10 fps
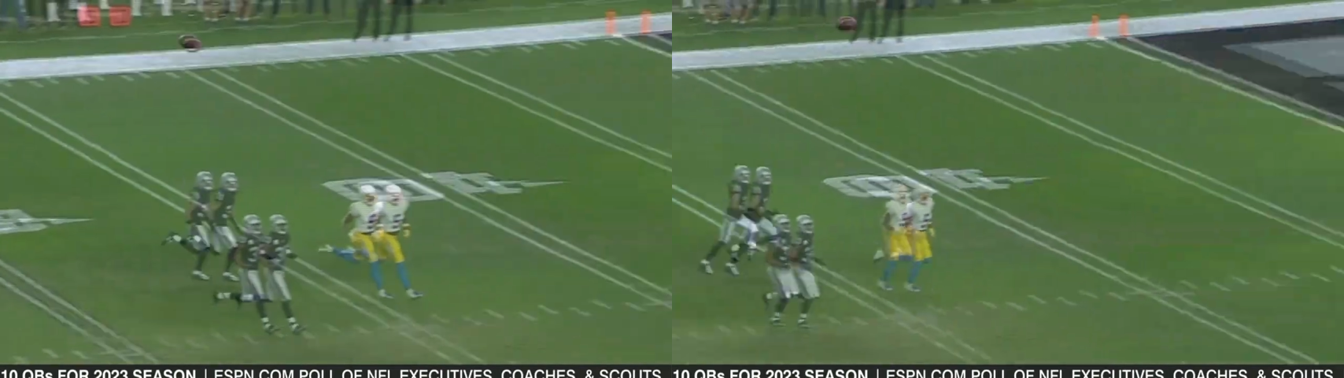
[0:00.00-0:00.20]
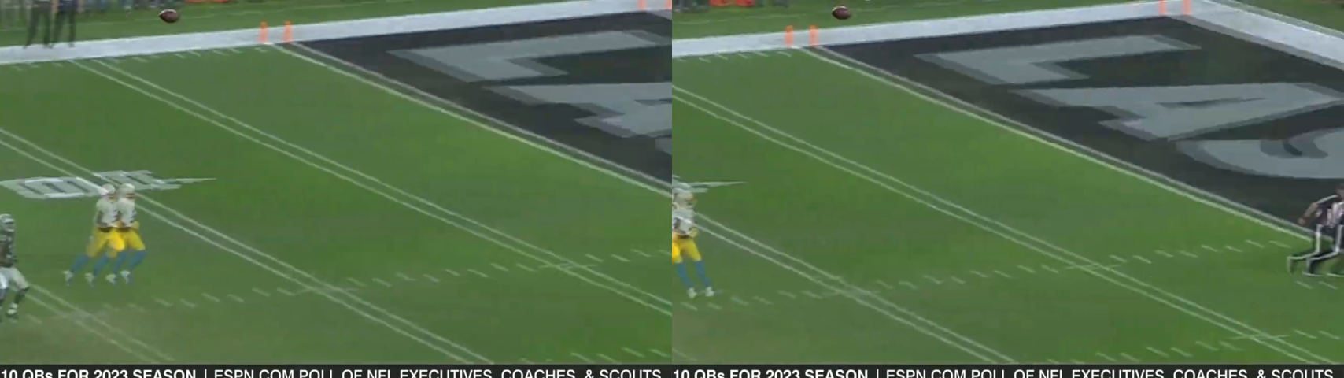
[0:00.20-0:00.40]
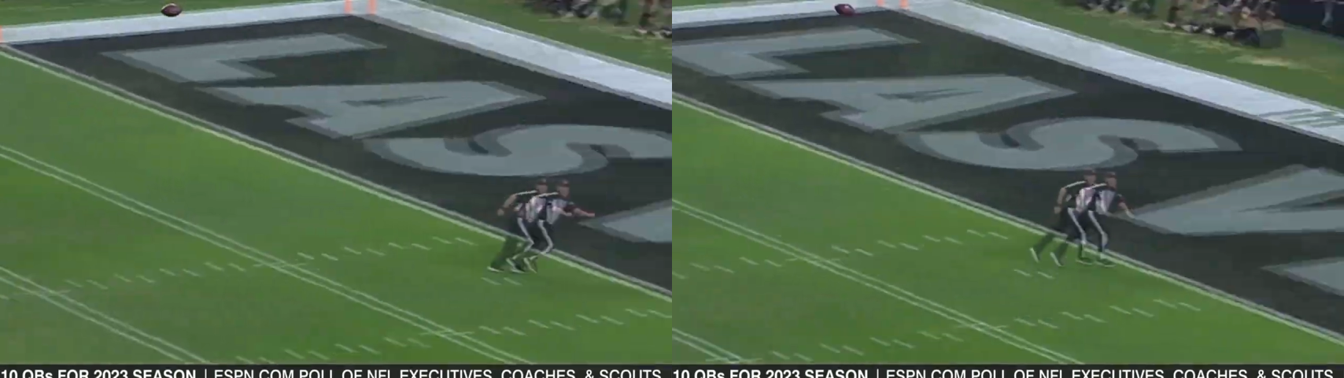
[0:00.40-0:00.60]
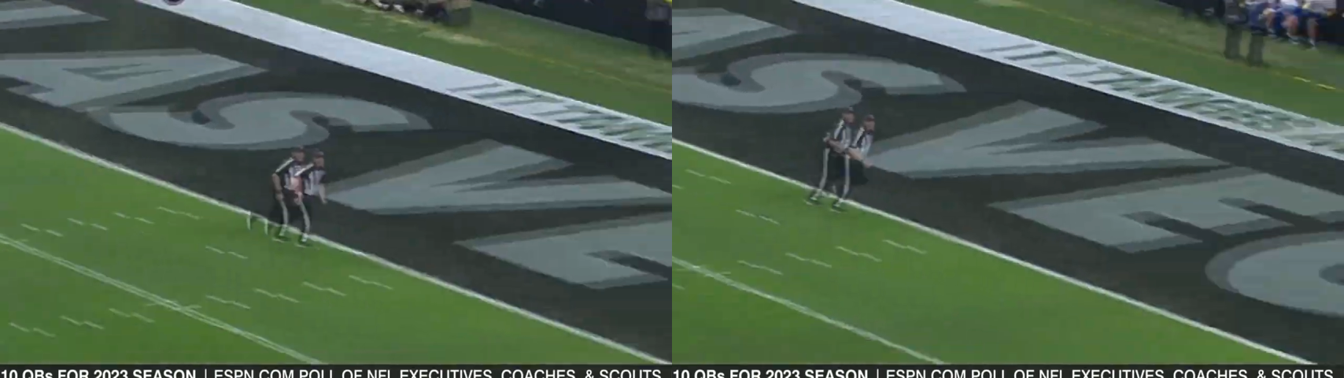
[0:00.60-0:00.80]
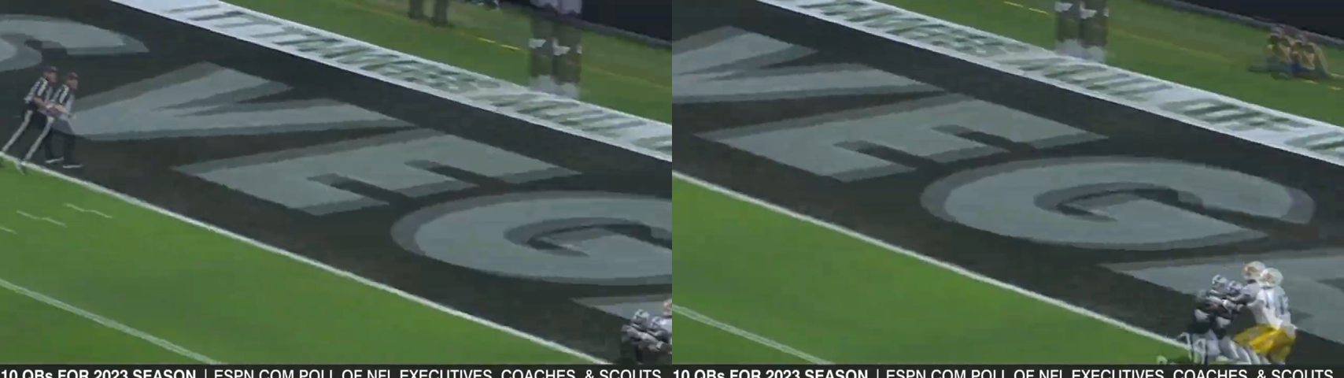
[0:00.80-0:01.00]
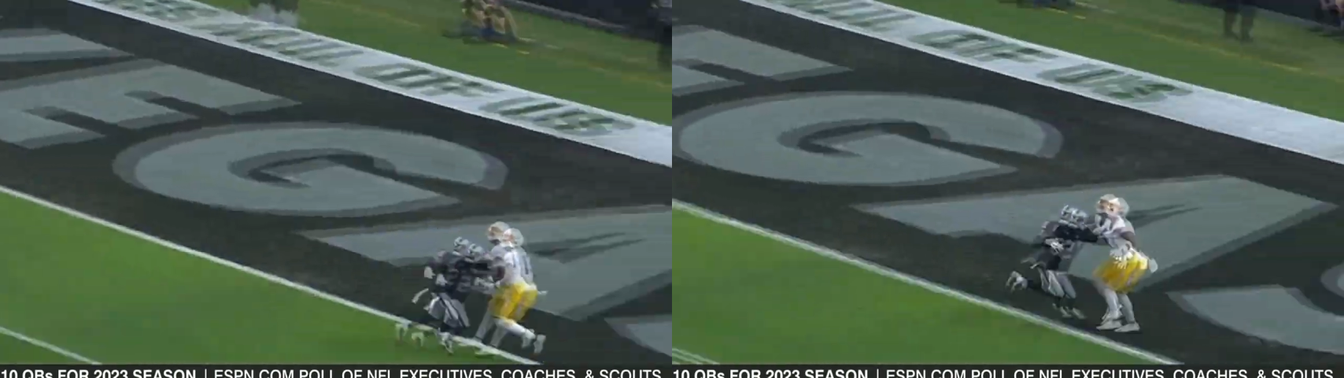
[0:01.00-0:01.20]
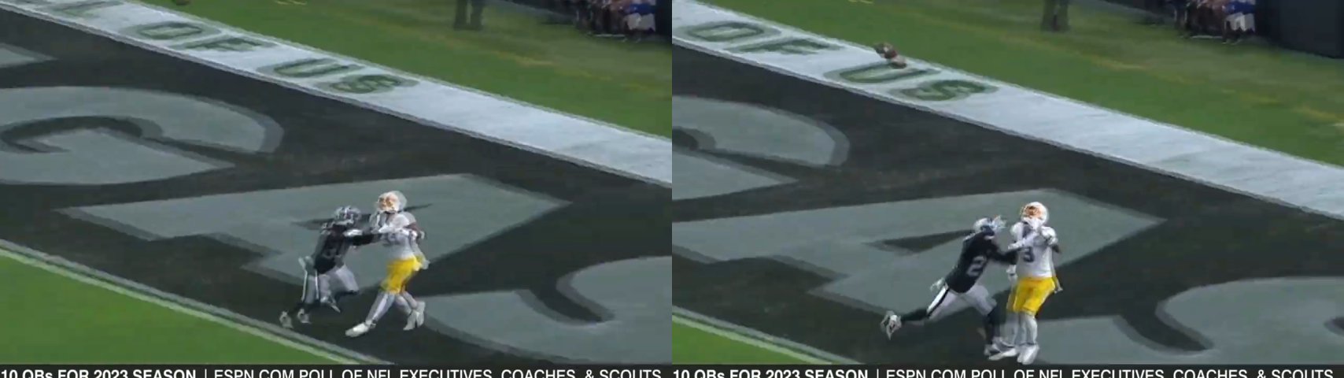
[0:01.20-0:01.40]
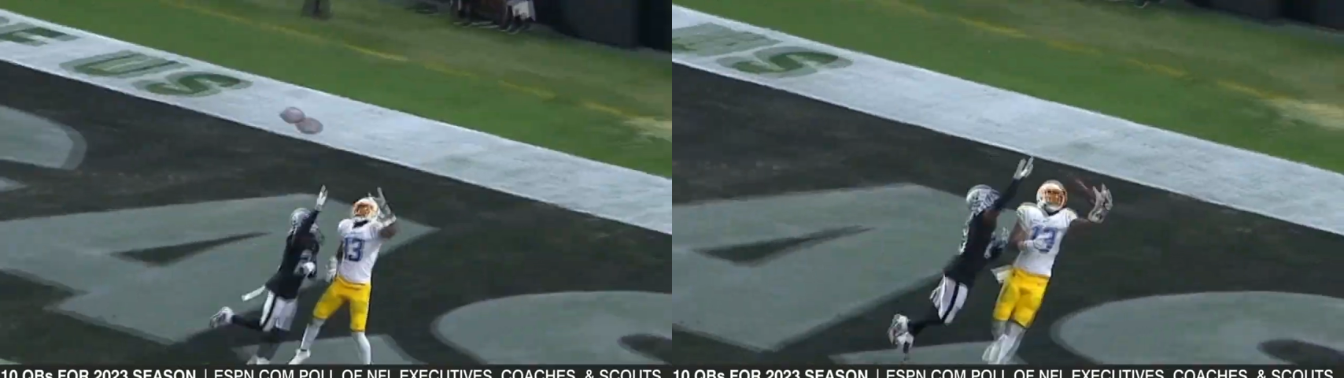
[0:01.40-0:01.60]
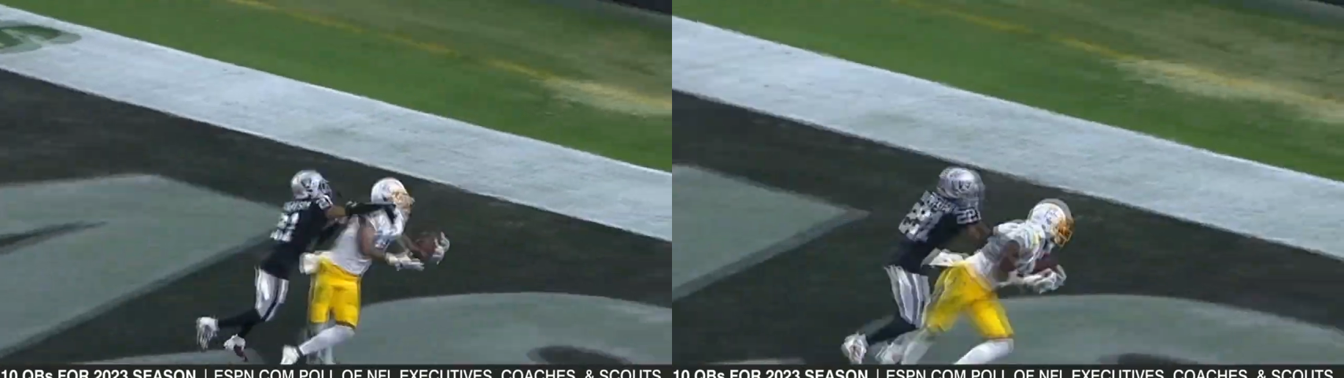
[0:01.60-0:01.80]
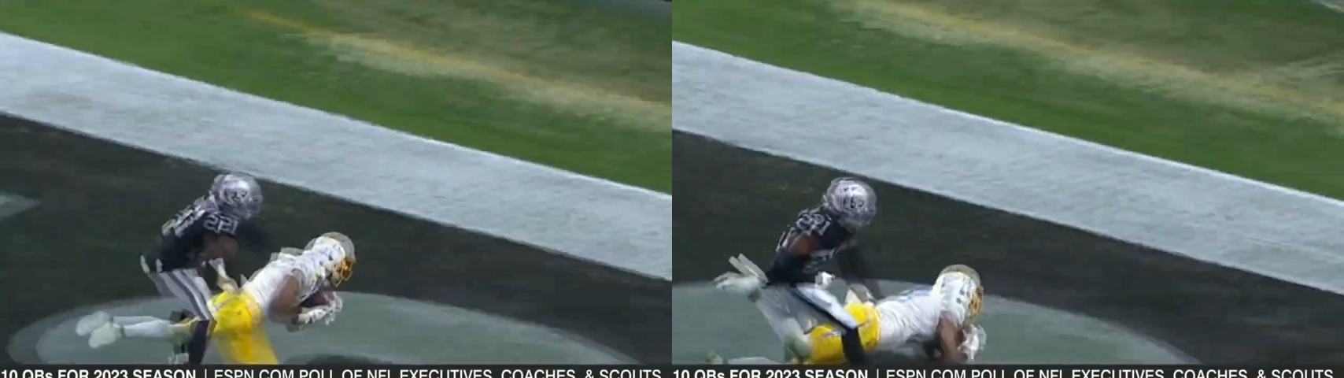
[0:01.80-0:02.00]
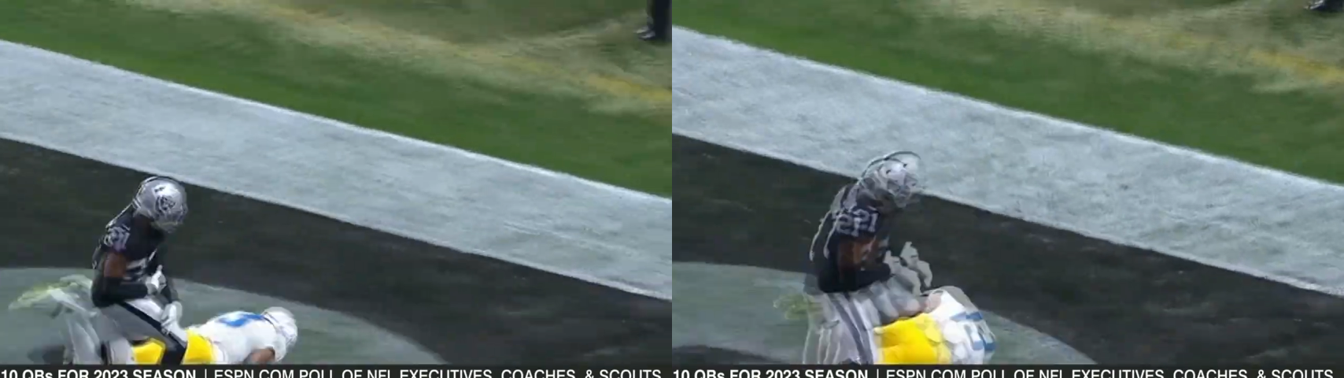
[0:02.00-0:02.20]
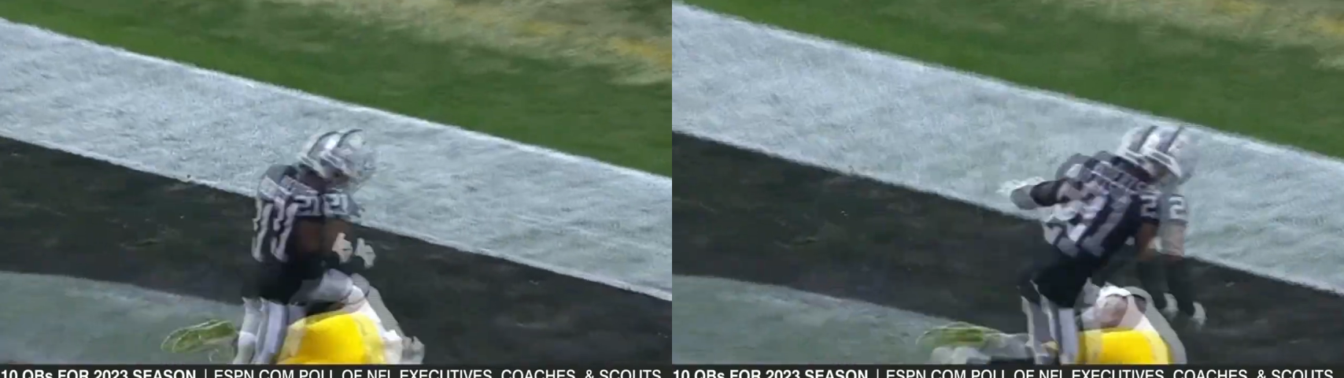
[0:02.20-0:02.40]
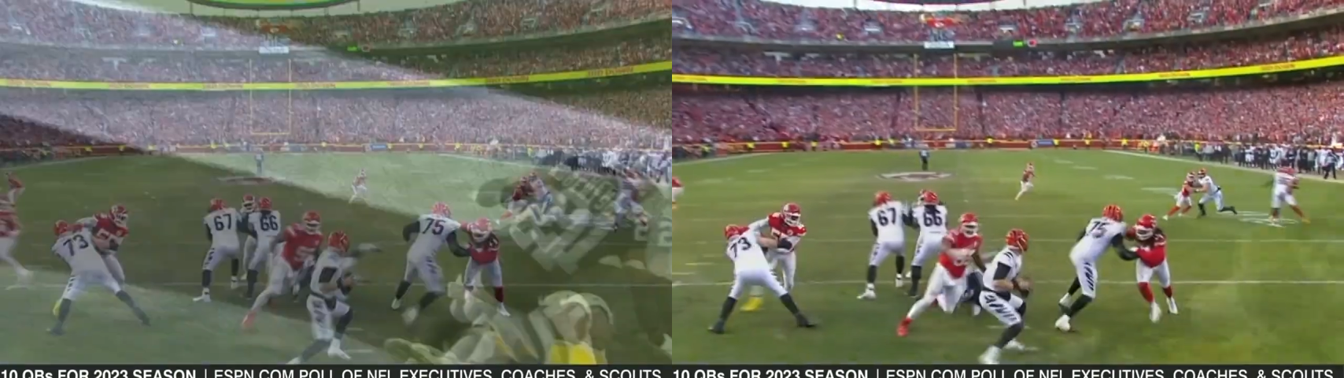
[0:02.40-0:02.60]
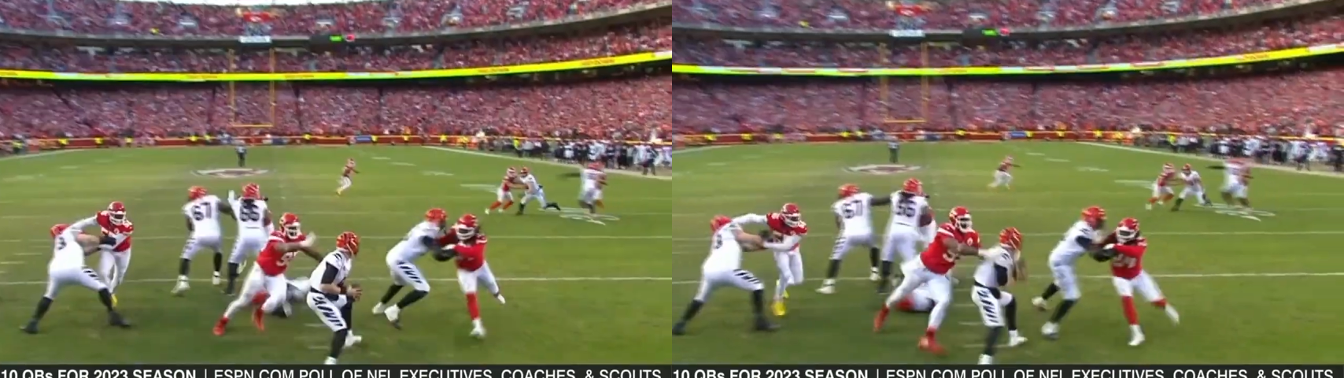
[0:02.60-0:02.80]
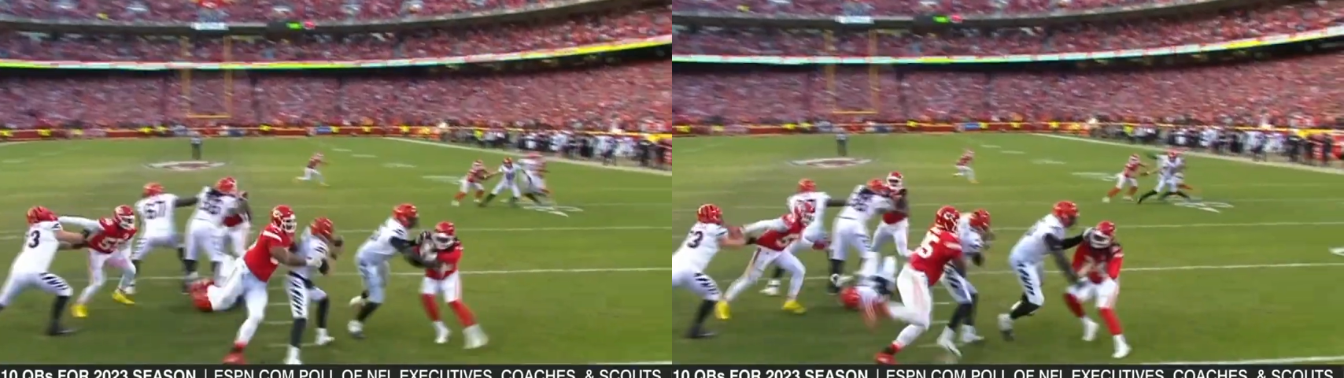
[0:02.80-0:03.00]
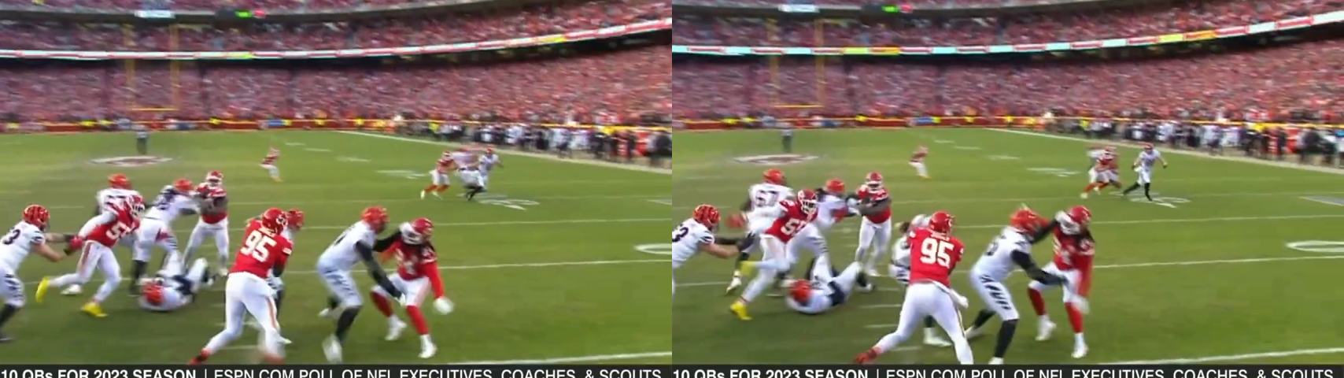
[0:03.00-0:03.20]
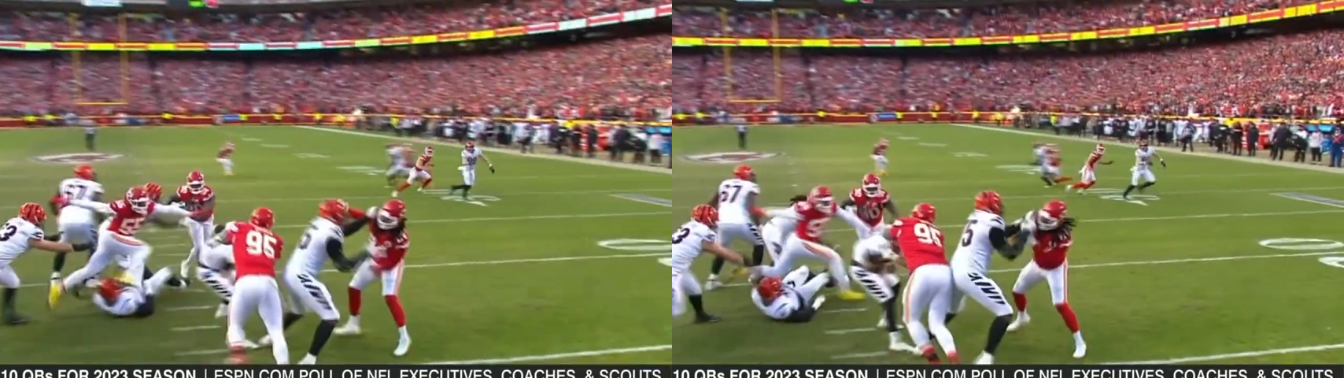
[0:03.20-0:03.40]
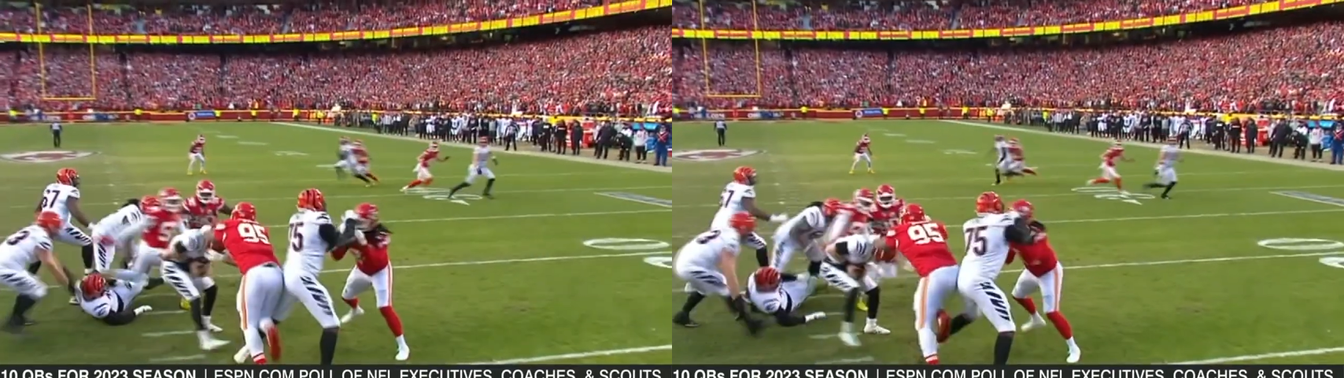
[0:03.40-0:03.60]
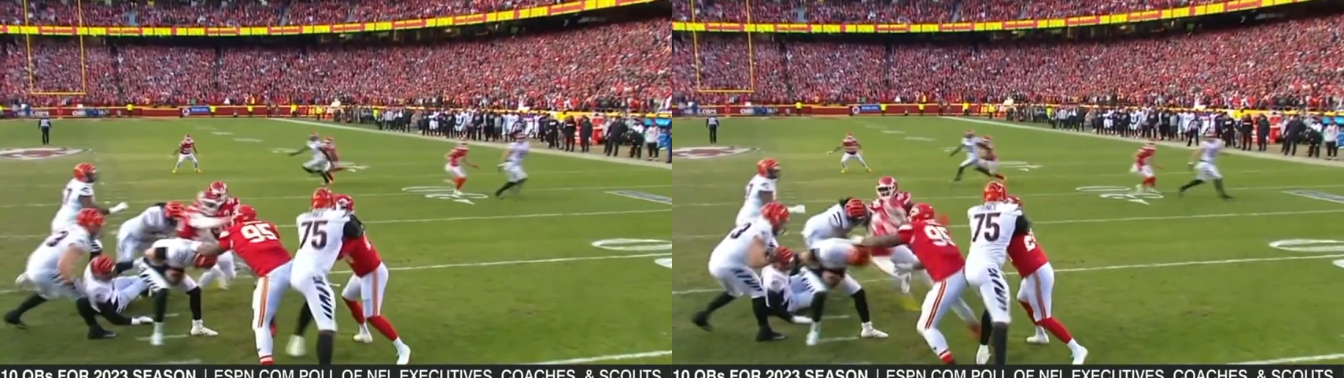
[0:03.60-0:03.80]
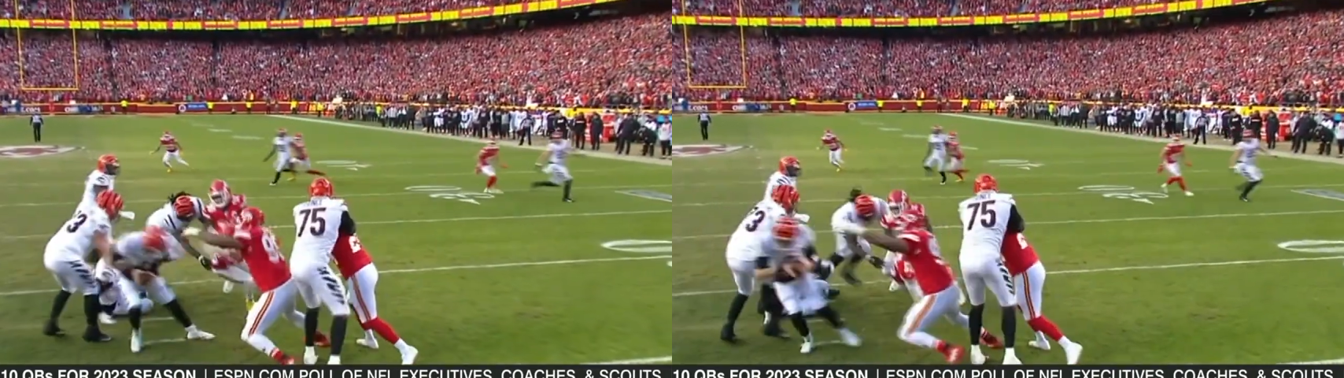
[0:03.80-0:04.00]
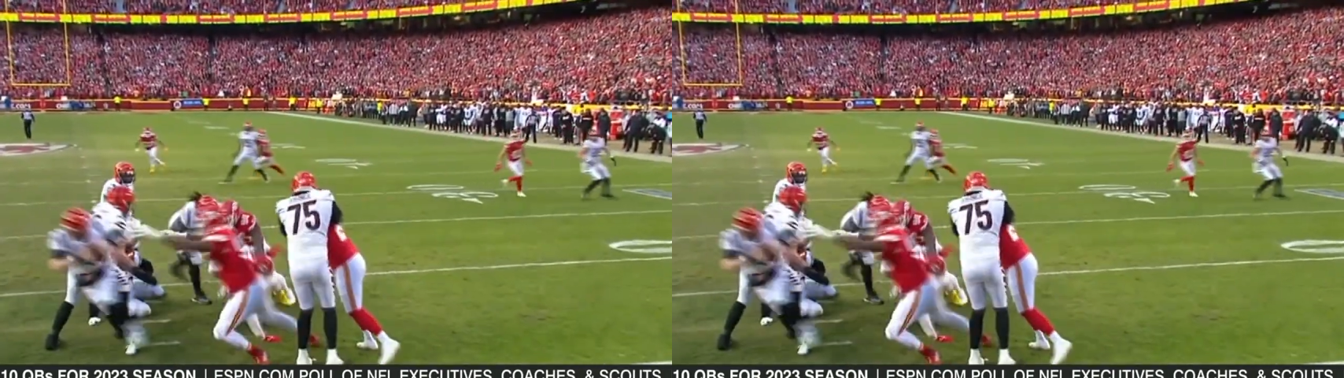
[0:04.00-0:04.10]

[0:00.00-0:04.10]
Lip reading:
No face is visible, so there are no lips to read.